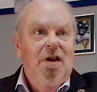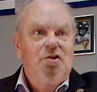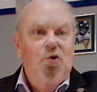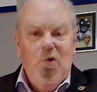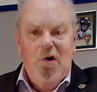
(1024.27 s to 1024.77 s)

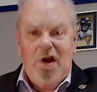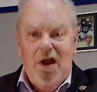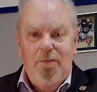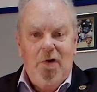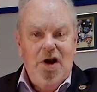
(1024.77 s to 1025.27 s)
to work
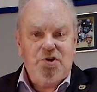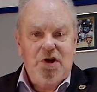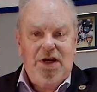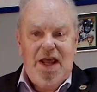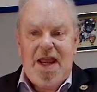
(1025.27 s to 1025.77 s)
on
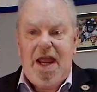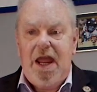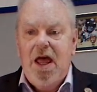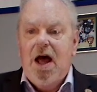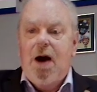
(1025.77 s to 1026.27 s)
project
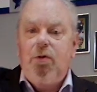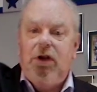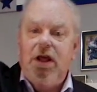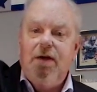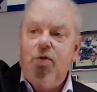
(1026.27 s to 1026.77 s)
A. I would
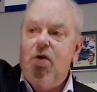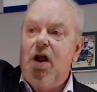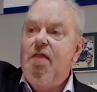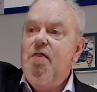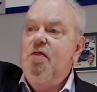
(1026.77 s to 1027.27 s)
like everyone
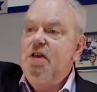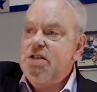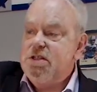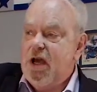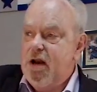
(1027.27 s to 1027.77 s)
on this
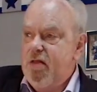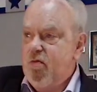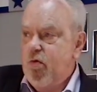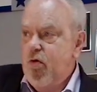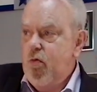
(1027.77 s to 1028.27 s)
side of the
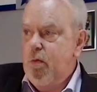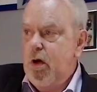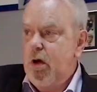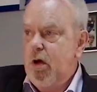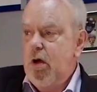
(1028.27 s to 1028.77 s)
room
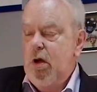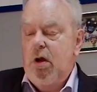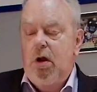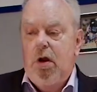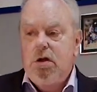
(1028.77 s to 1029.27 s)

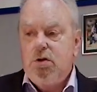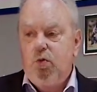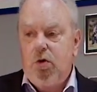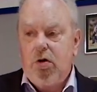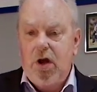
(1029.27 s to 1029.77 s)
to
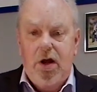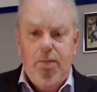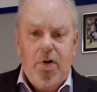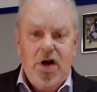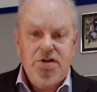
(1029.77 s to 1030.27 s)
work on
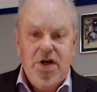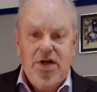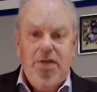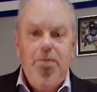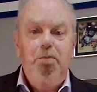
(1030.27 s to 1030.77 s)

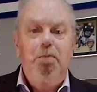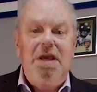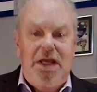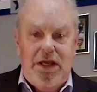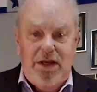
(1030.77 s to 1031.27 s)
project
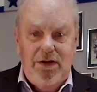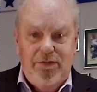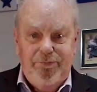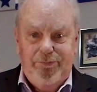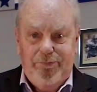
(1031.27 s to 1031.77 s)
B.
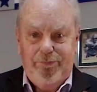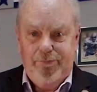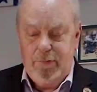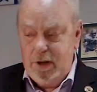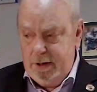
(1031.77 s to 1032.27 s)

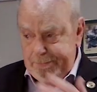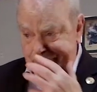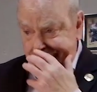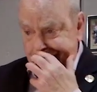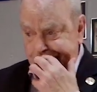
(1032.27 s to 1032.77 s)
Okay?
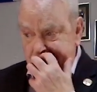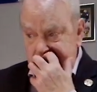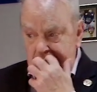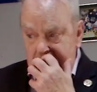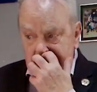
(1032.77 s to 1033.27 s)

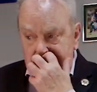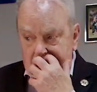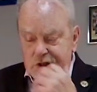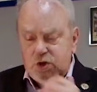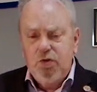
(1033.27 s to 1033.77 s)

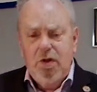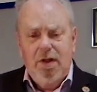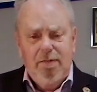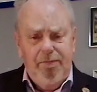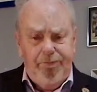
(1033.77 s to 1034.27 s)
So,
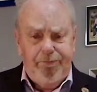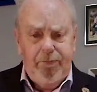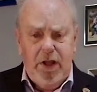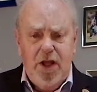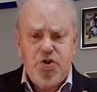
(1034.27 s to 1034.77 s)

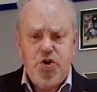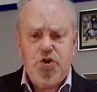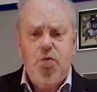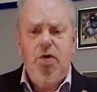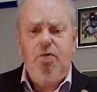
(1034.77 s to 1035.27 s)
again, just
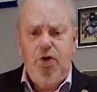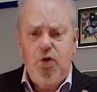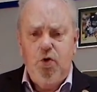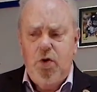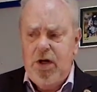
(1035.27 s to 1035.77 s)
to
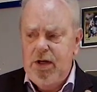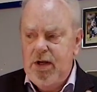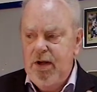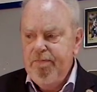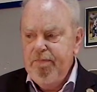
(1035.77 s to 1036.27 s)
review,
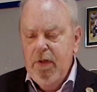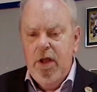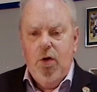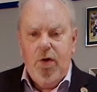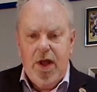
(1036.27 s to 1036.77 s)

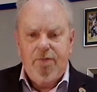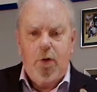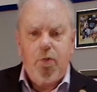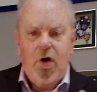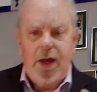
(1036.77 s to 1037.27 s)
we have our
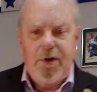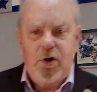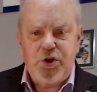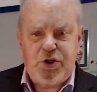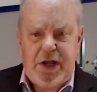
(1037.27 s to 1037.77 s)

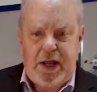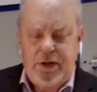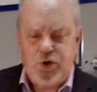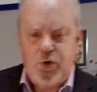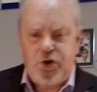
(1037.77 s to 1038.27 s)
primary
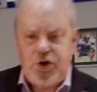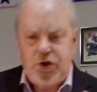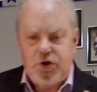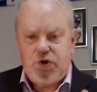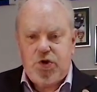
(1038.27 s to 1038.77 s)
stance, which
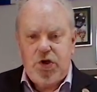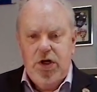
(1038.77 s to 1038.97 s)
is